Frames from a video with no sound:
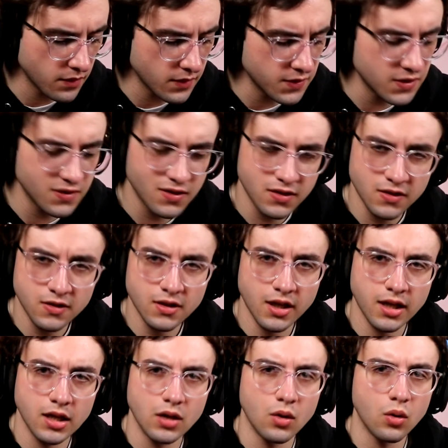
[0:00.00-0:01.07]
Since this is
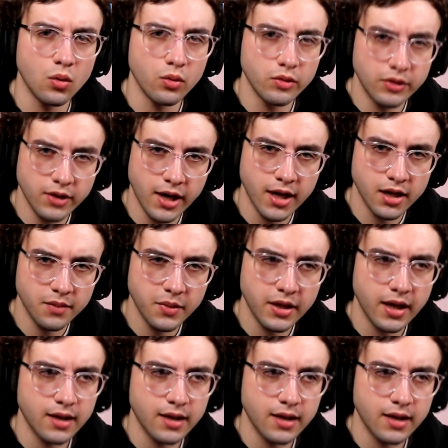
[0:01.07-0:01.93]
like an older anime,